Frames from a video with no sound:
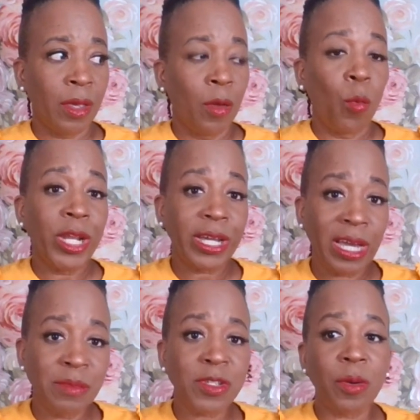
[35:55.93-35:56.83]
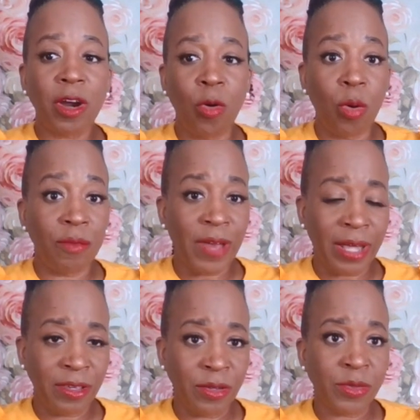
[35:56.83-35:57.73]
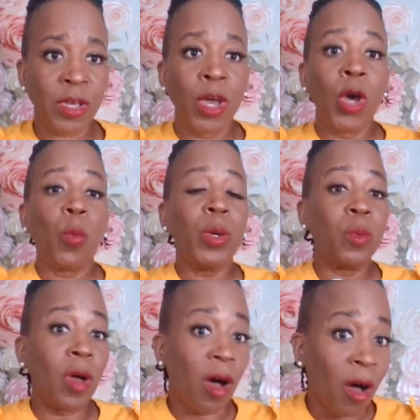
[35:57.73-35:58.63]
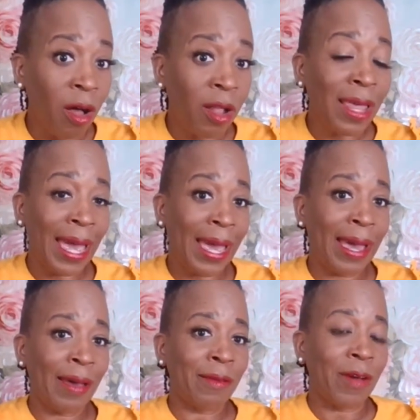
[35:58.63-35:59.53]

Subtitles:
When it comes to our core values, we will all have